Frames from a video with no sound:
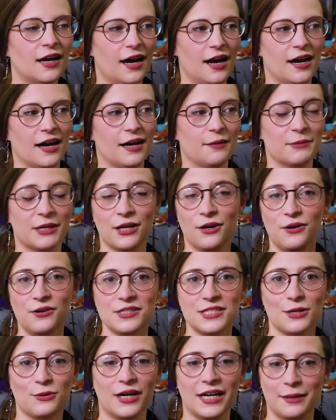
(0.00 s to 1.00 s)
And
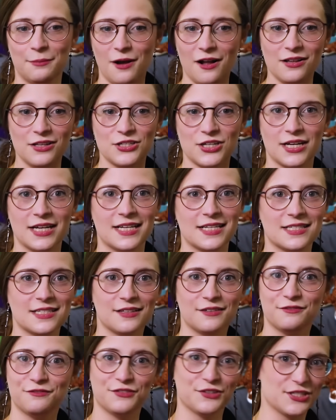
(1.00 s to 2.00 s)
also, I apologize
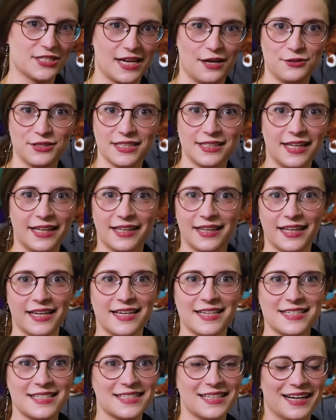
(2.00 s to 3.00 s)
for sounding like
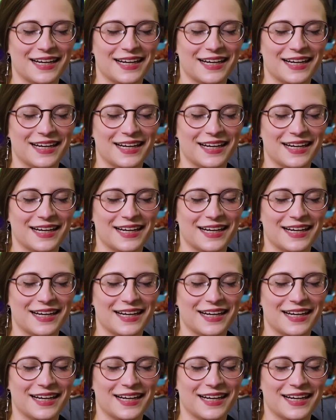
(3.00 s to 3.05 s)
this.